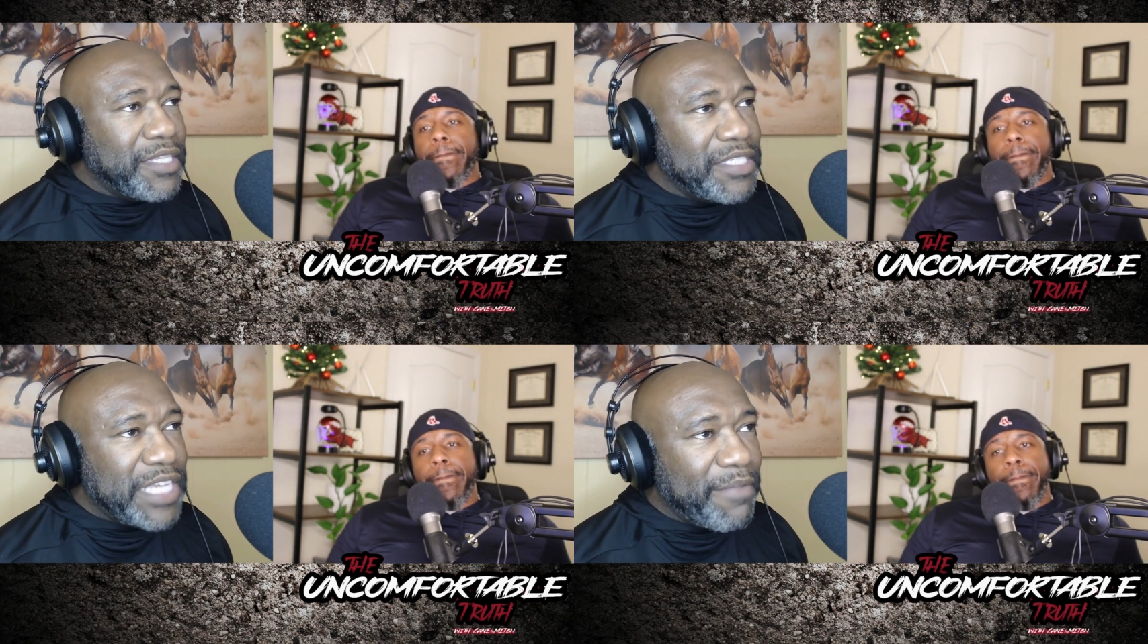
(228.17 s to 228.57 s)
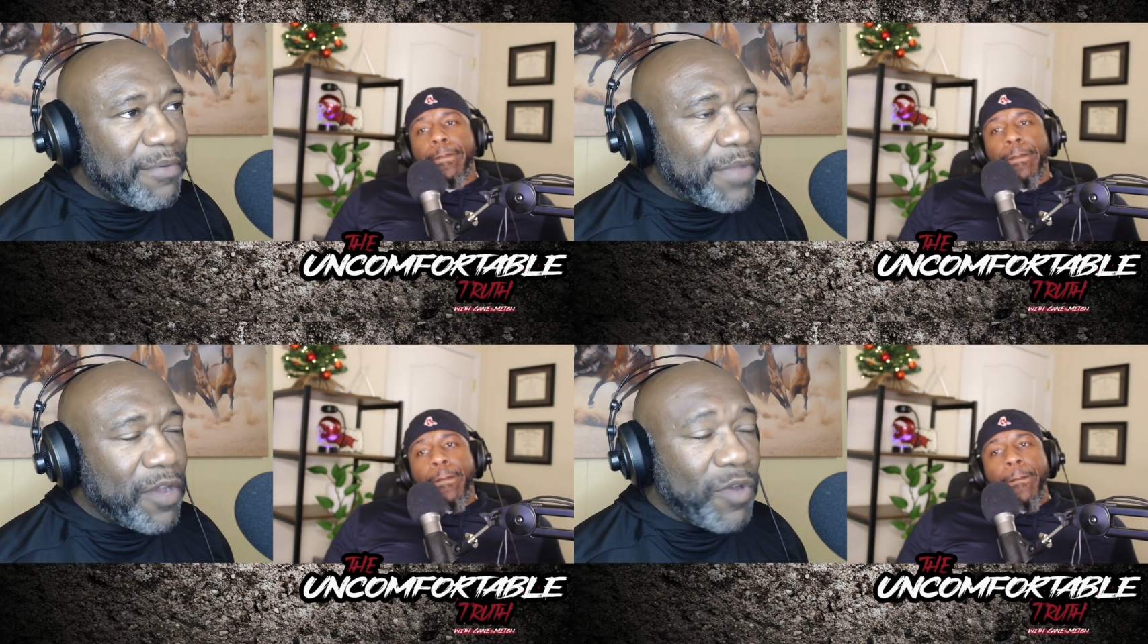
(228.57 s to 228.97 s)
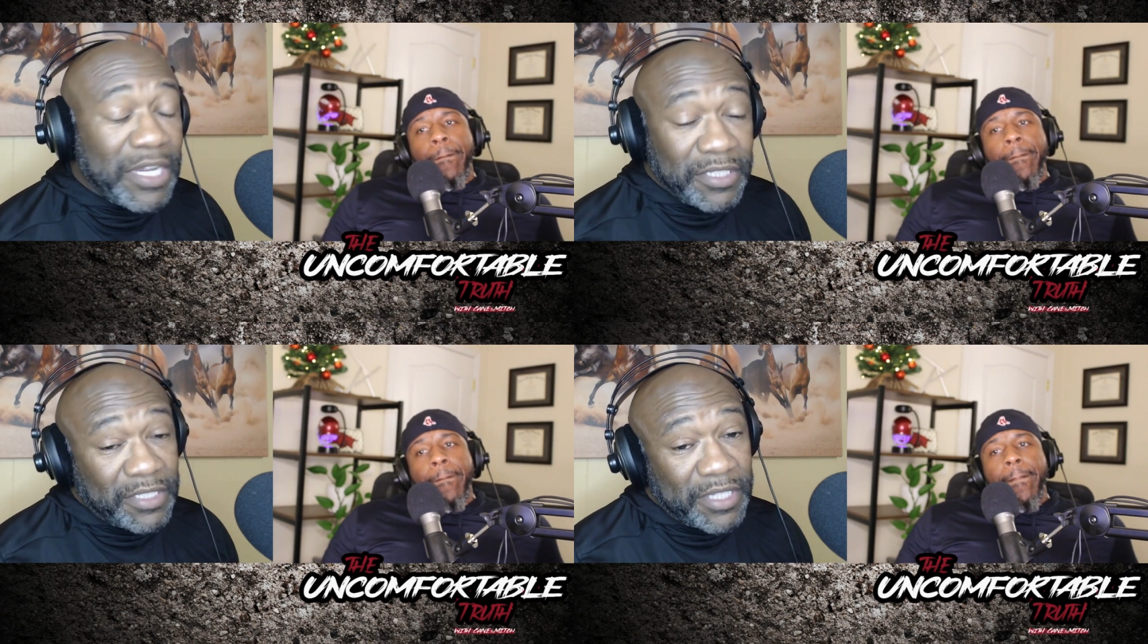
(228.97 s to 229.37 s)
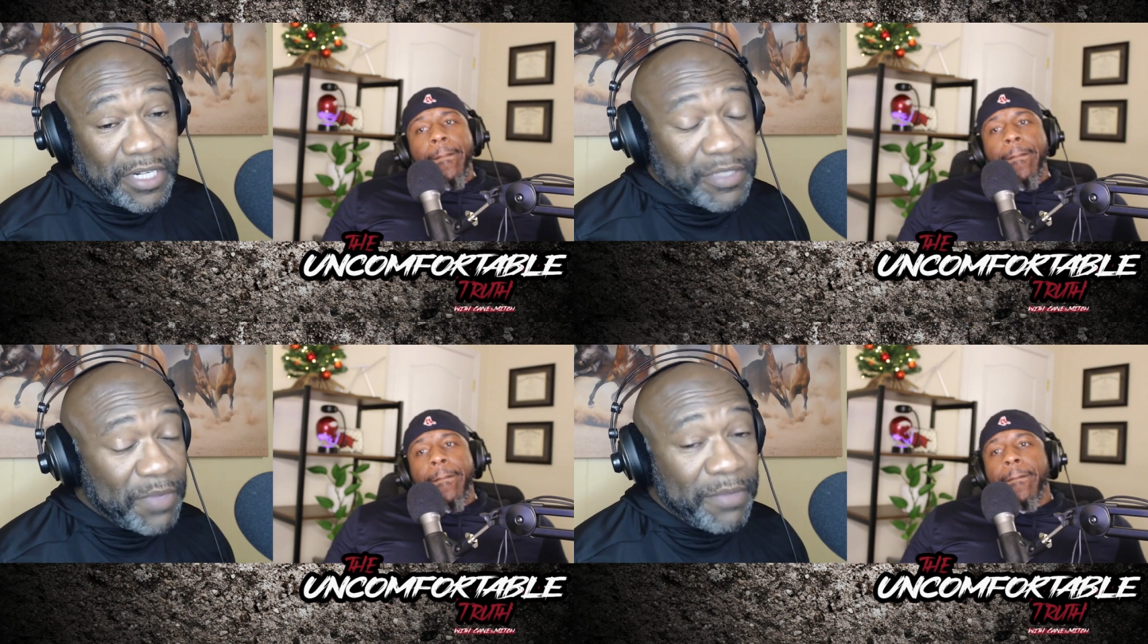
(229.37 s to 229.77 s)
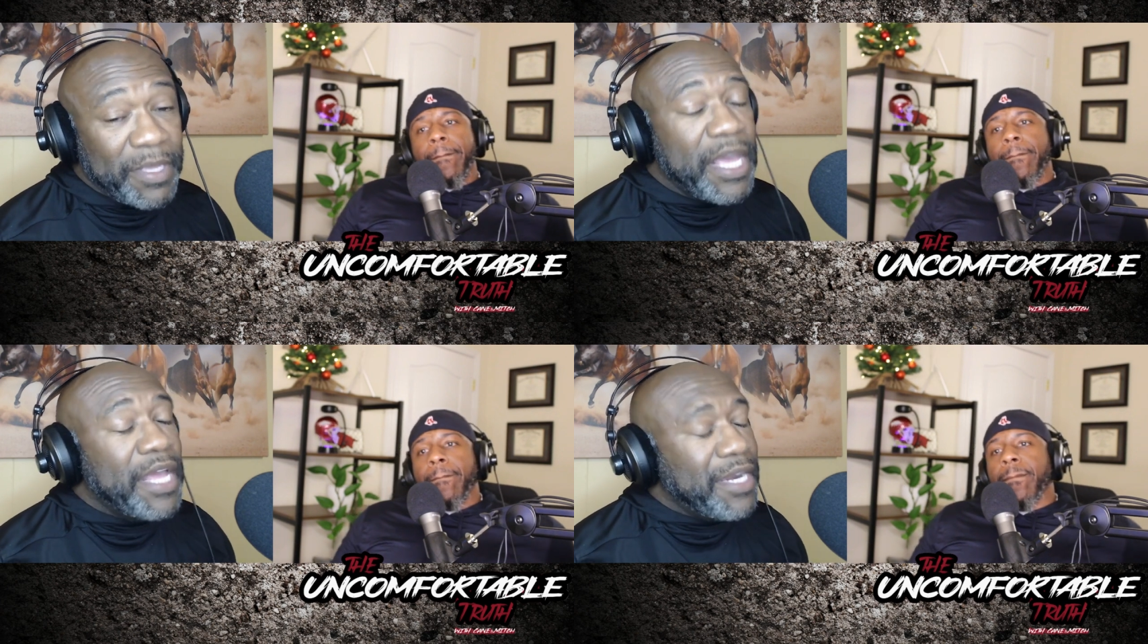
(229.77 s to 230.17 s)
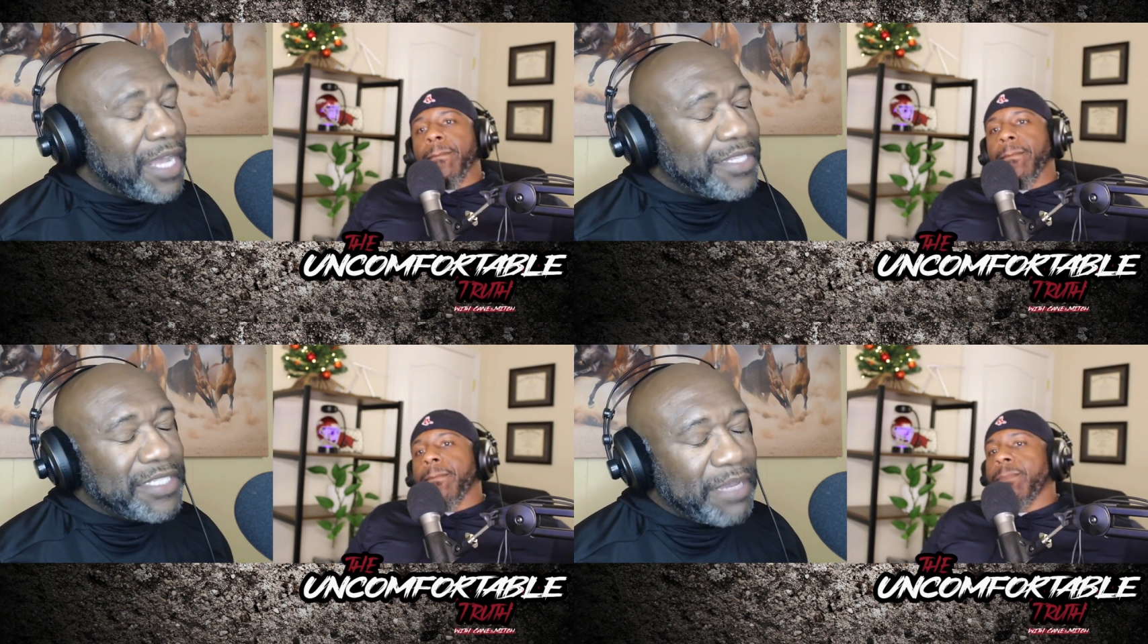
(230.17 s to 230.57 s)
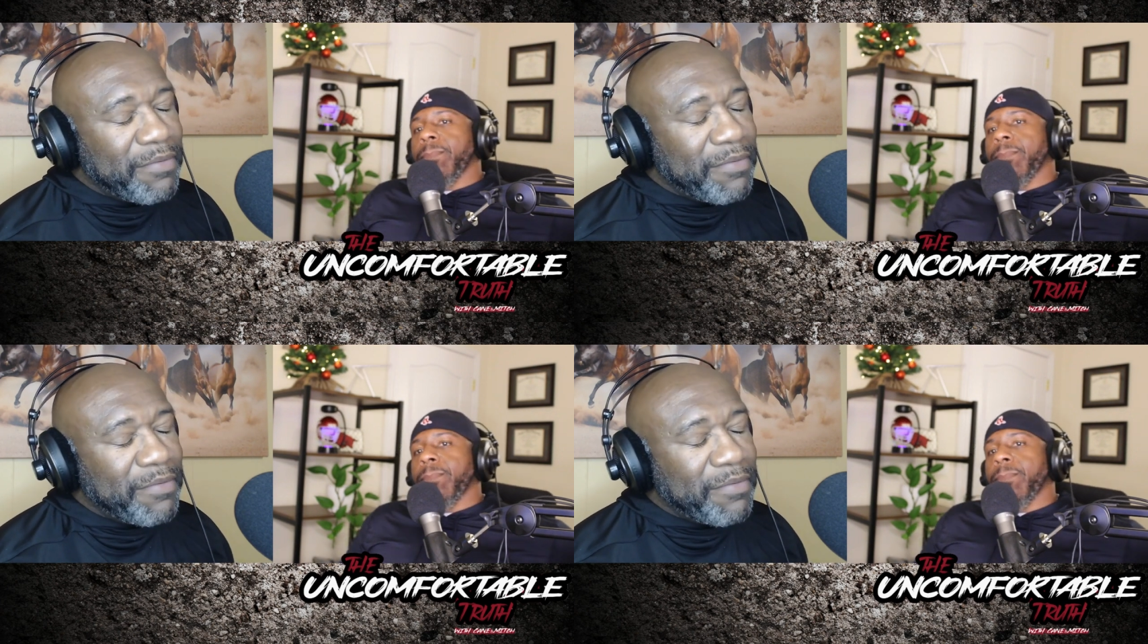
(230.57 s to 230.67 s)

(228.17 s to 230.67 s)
Speaker 1: the same amount. I'll just say this maybe not the same